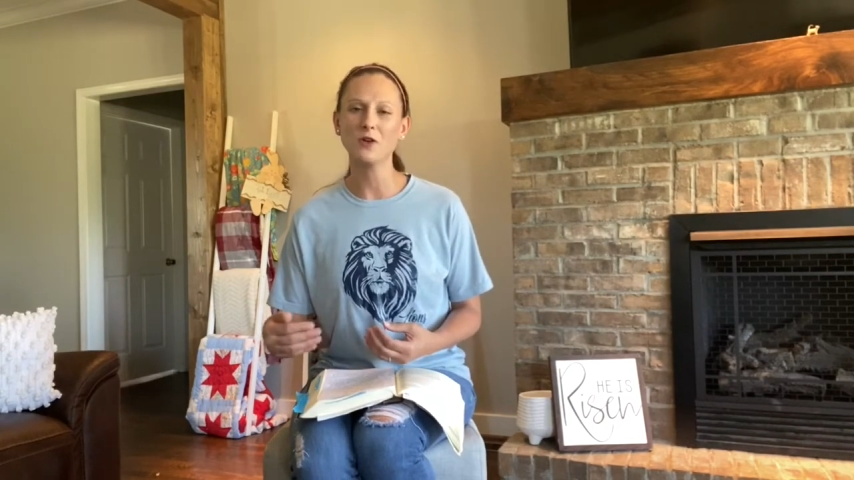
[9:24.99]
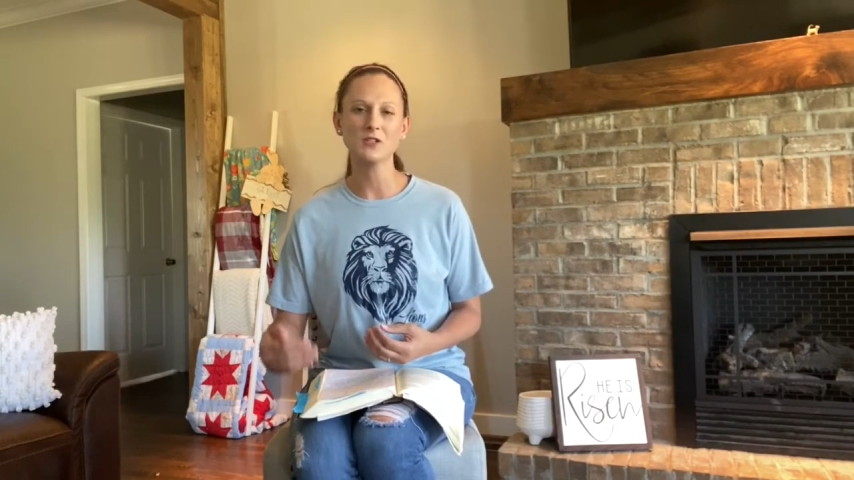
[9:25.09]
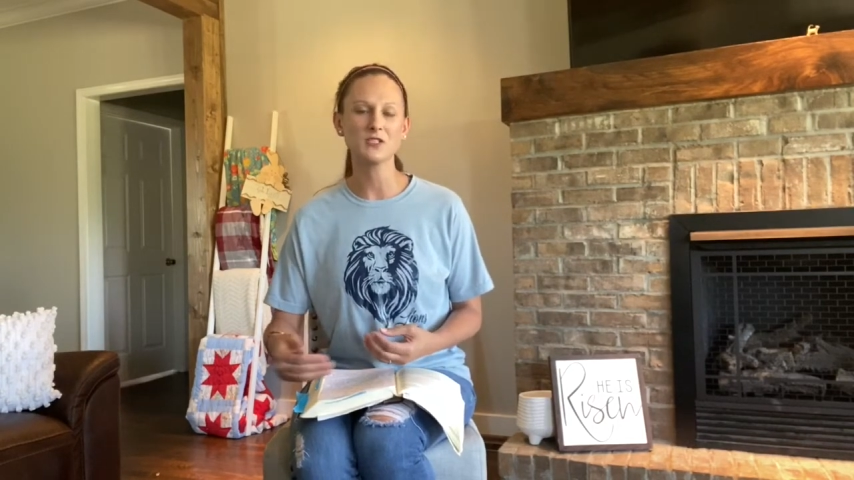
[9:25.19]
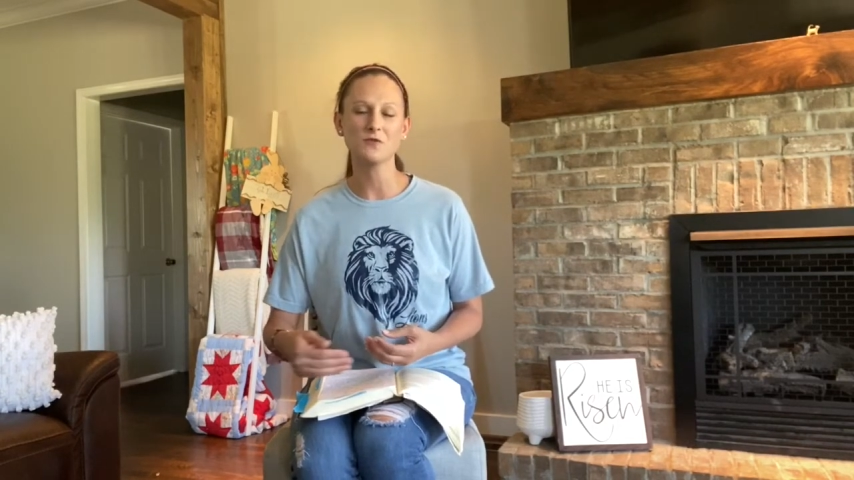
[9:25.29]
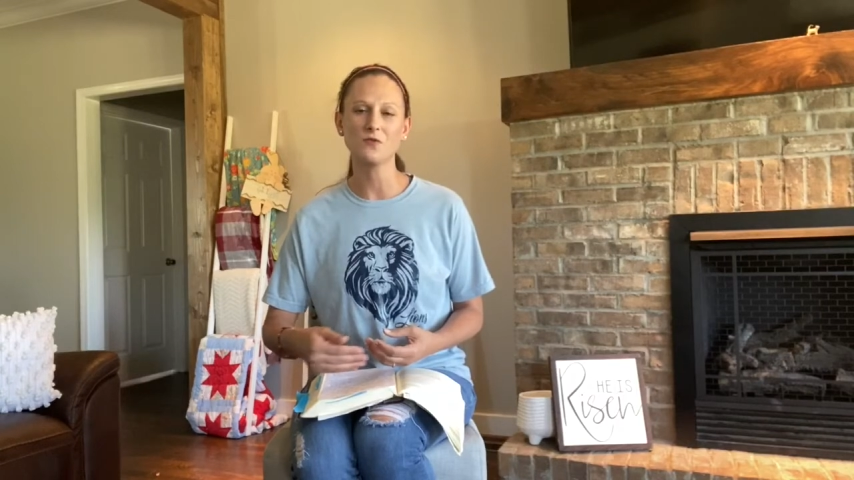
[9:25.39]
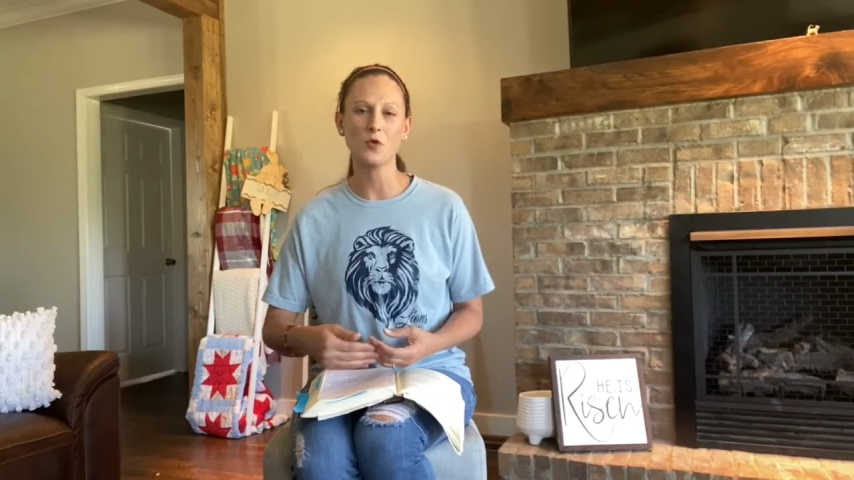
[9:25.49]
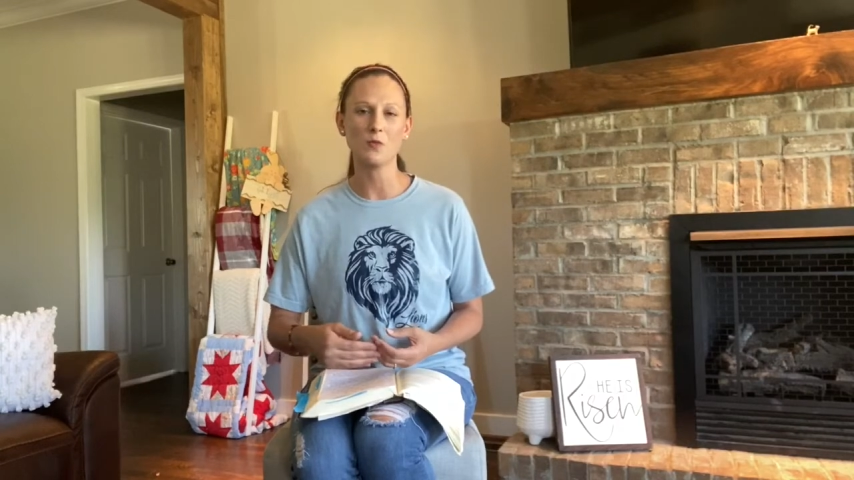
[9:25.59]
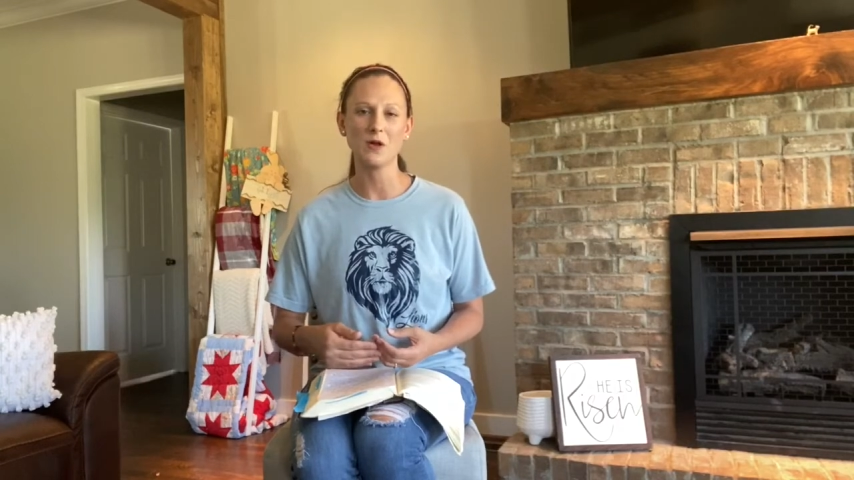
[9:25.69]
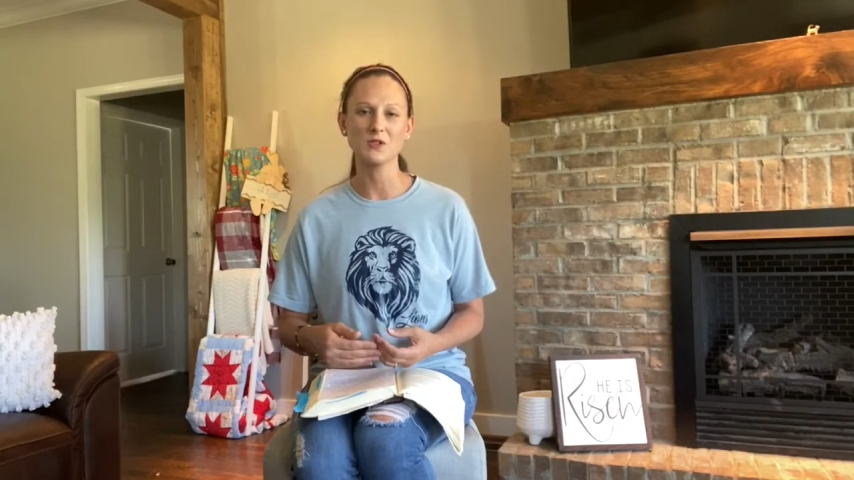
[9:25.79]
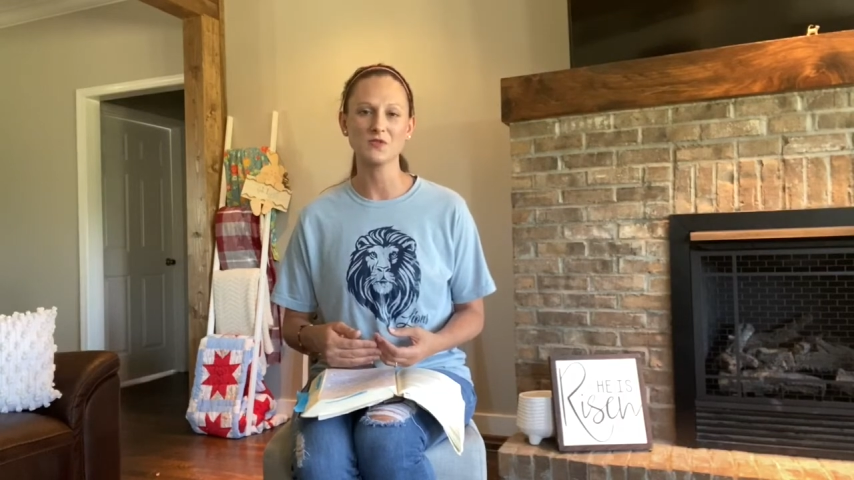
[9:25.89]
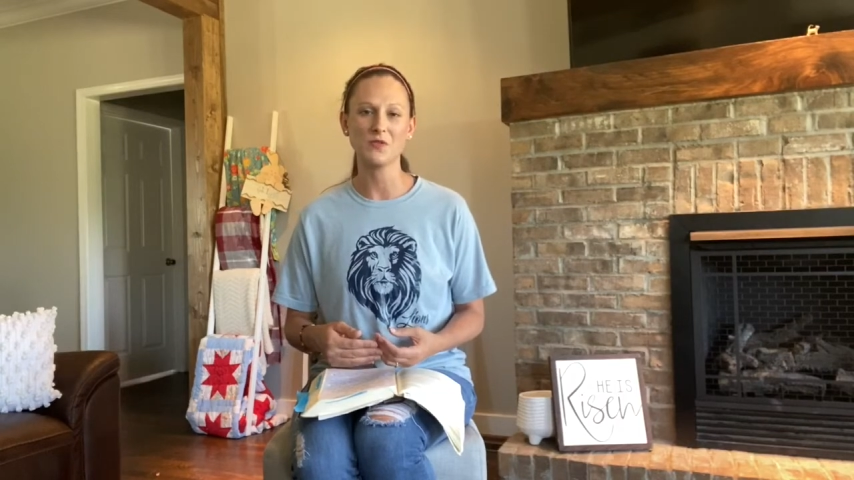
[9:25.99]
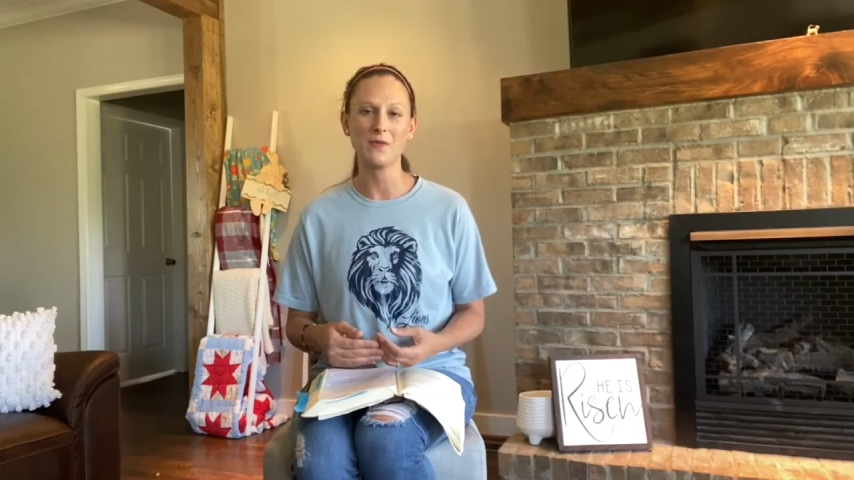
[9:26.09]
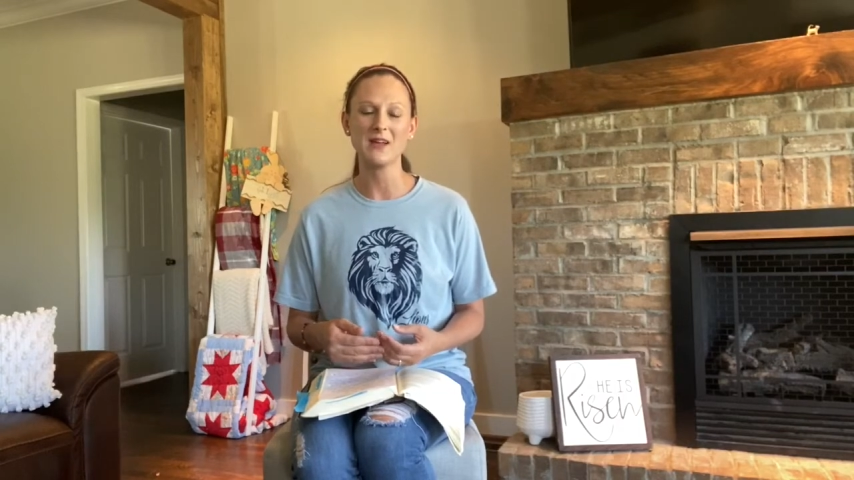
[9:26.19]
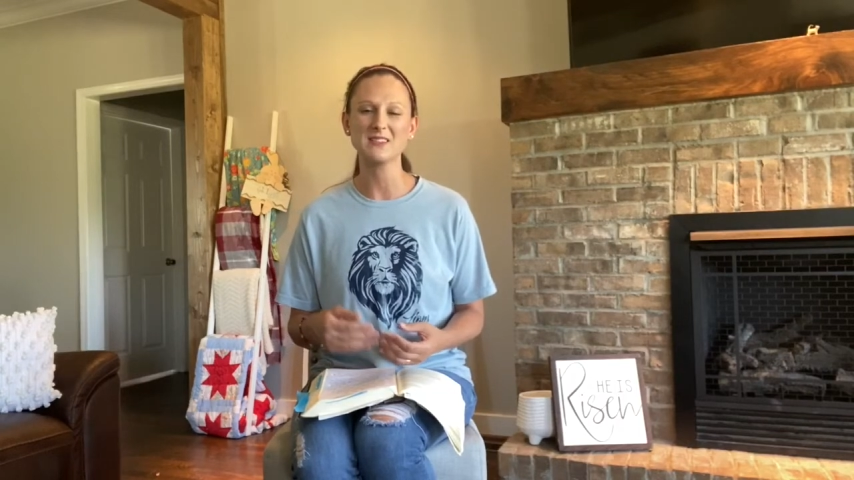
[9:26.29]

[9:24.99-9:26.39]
first and foremost from